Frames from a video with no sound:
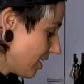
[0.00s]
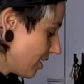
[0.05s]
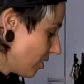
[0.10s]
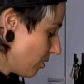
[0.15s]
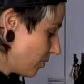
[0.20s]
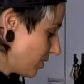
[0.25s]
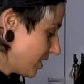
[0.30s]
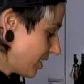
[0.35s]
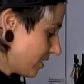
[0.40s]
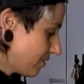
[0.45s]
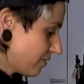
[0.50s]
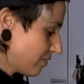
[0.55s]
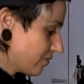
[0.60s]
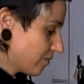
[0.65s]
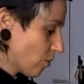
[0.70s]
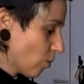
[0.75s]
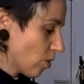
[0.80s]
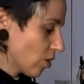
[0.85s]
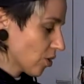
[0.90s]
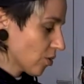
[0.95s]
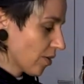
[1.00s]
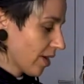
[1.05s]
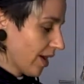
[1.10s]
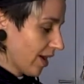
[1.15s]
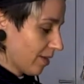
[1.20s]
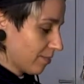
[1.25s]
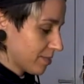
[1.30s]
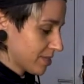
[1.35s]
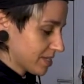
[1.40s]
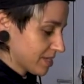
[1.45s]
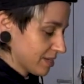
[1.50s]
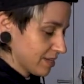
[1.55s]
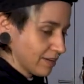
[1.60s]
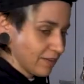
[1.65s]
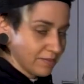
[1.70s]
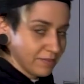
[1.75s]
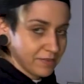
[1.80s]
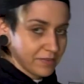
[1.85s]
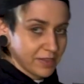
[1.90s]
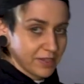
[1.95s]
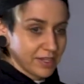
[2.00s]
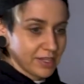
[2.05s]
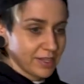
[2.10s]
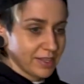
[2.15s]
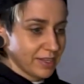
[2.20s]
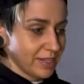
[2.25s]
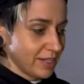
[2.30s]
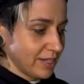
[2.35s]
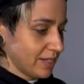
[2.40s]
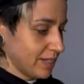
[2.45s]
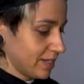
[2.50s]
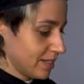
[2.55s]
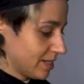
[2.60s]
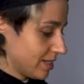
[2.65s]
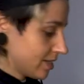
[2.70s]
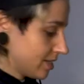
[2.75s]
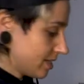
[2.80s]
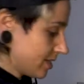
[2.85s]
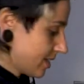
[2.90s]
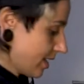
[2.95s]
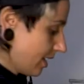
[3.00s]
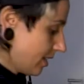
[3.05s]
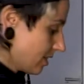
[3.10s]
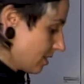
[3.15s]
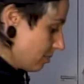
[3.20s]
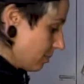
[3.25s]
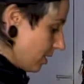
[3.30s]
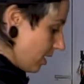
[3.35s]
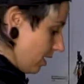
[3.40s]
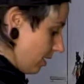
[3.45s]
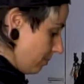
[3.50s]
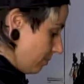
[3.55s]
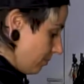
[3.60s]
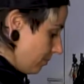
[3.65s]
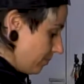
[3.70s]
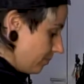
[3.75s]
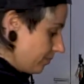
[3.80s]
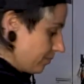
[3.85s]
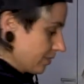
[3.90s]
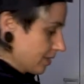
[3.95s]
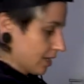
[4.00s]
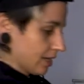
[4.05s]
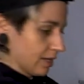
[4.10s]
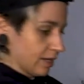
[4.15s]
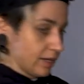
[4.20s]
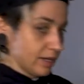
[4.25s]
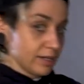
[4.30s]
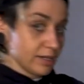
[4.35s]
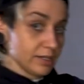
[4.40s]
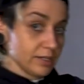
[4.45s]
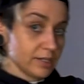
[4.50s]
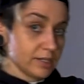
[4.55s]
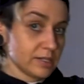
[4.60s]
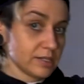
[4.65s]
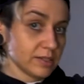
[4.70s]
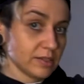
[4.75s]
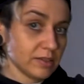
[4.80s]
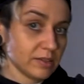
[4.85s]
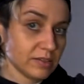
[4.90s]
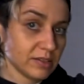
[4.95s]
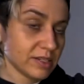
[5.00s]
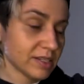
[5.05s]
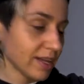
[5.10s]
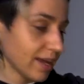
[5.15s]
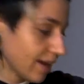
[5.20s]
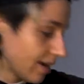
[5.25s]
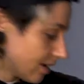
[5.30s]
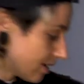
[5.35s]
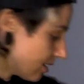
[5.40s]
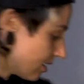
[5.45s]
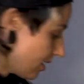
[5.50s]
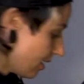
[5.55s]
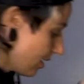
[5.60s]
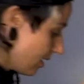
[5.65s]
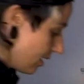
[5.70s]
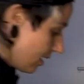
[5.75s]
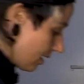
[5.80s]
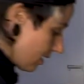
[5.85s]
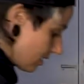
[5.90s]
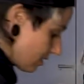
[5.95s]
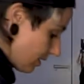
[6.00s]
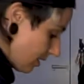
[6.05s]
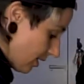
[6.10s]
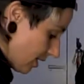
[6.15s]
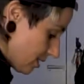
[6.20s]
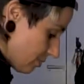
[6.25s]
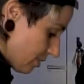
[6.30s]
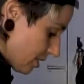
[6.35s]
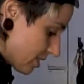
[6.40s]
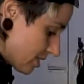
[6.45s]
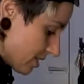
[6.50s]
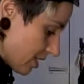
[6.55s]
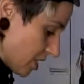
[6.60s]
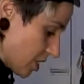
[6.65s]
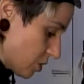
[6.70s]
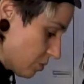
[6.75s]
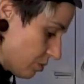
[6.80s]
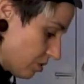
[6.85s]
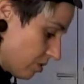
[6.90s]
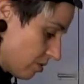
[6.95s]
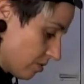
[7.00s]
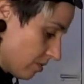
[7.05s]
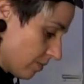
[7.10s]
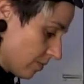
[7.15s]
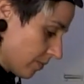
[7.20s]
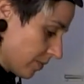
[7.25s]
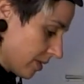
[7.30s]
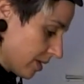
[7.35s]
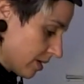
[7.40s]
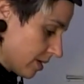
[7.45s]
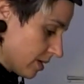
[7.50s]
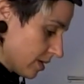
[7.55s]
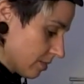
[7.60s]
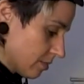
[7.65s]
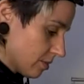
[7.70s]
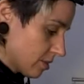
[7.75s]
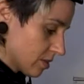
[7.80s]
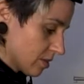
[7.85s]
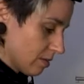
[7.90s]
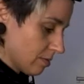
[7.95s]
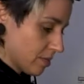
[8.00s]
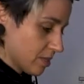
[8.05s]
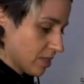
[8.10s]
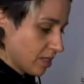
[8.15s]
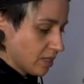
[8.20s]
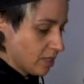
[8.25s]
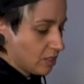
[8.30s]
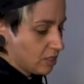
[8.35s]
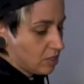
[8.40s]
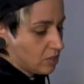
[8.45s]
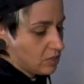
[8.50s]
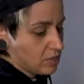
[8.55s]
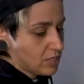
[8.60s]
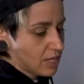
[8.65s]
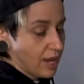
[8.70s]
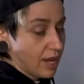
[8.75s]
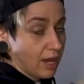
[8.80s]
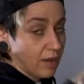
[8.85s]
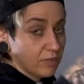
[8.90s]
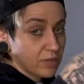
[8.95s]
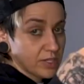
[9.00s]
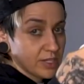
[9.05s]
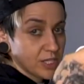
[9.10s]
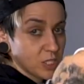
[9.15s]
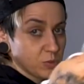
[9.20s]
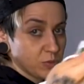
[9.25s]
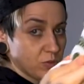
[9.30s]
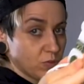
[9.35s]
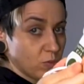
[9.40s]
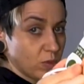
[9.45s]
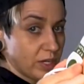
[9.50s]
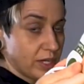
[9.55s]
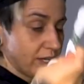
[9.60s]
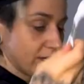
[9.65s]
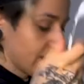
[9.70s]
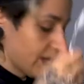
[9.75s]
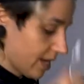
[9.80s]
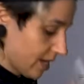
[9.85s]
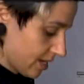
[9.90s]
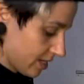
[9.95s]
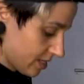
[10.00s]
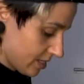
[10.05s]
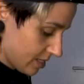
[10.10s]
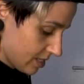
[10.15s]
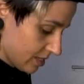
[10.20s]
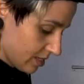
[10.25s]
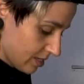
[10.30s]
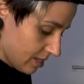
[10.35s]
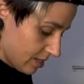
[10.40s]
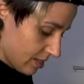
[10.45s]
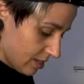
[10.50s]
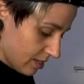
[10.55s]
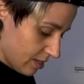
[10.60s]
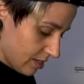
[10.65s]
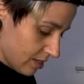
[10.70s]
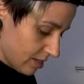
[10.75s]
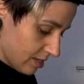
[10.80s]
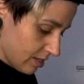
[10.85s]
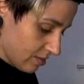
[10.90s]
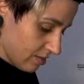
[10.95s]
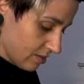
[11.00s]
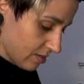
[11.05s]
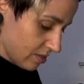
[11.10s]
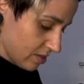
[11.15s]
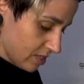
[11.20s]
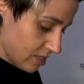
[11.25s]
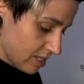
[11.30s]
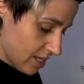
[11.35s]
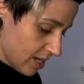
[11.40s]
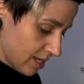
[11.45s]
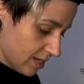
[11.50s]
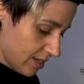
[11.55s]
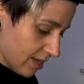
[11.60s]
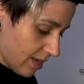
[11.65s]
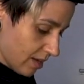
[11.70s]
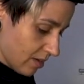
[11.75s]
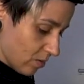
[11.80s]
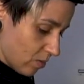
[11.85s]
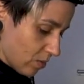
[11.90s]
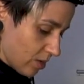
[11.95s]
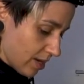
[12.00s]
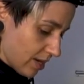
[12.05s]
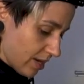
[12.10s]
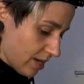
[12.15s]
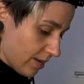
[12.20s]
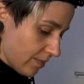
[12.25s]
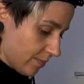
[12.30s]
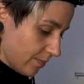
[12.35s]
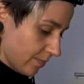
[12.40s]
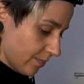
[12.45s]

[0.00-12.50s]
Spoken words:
We need 4 grams of the xanthum gum. So that, I think that's about a teaspoon. So I'm just gonna use the half a teaspoon one in case. Just take that away.